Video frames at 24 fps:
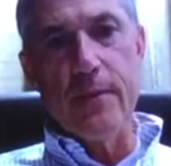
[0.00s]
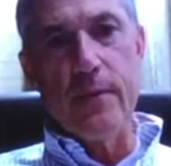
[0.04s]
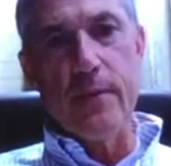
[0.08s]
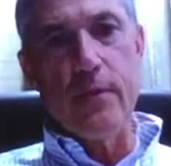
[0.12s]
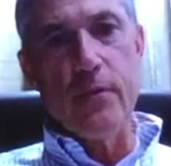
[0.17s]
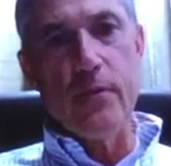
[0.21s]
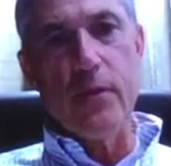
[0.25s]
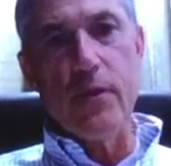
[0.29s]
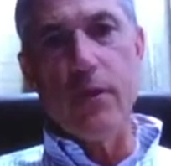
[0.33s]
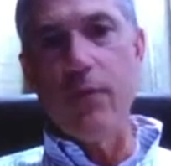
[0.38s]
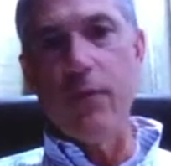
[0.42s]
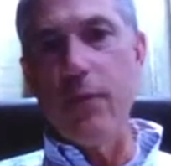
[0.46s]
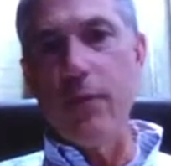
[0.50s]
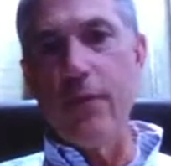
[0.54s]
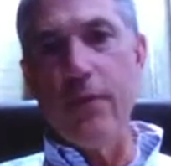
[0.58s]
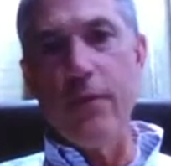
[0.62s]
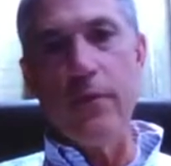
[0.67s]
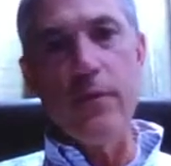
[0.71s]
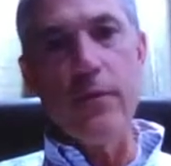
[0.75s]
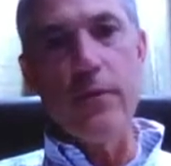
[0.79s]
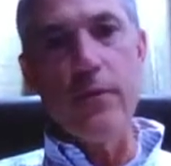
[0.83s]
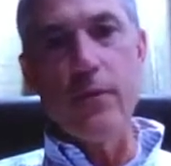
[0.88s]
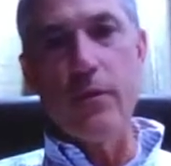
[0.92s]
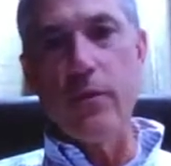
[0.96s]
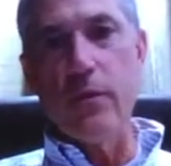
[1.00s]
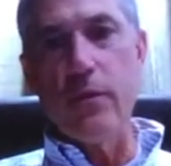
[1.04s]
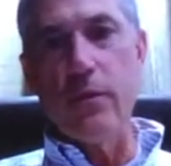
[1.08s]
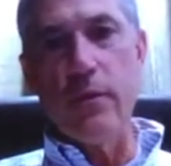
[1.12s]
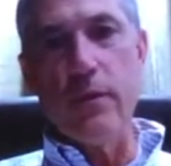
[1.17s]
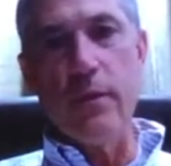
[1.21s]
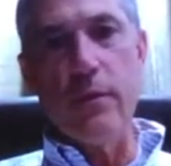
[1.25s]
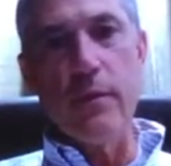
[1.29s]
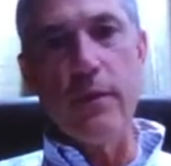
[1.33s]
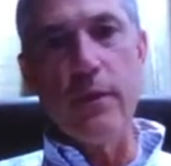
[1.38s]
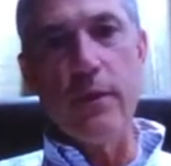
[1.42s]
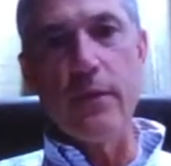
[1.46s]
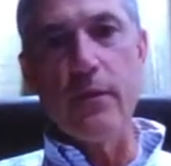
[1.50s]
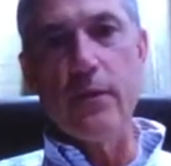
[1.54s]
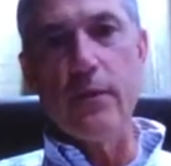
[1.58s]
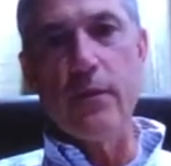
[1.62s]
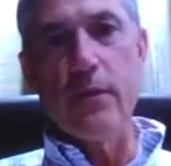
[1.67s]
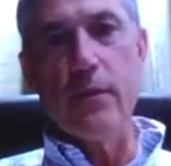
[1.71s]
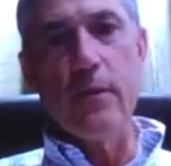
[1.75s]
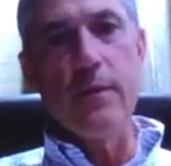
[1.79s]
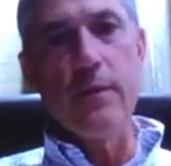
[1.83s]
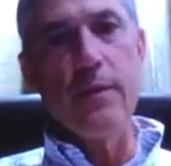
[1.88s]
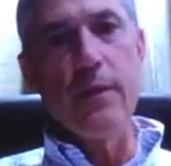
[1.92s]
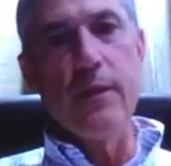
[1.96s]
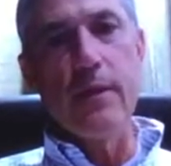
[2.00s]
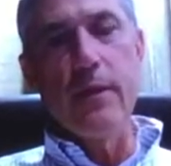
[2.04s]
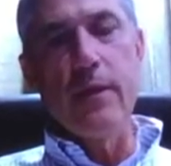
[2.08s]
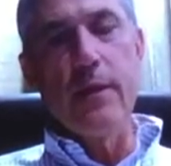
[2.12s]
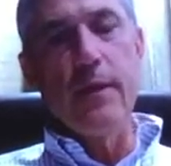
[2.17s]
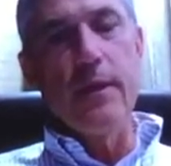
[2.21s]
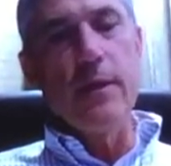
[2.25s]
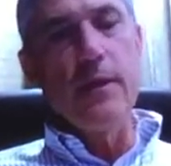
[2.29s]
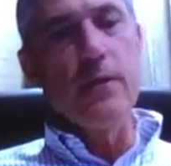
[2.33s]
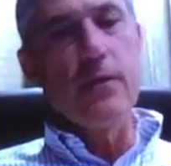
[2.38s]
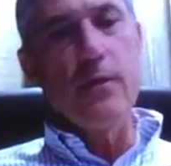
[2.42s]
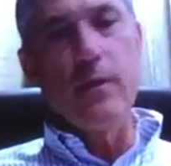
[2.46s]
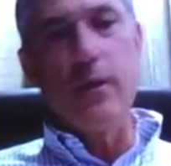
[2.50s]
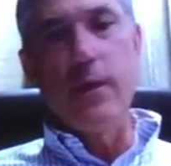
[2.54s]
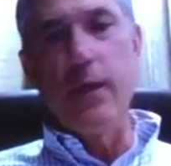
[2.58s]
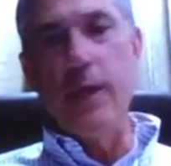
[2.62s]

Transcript: Now, Jeff referred it to earlier as the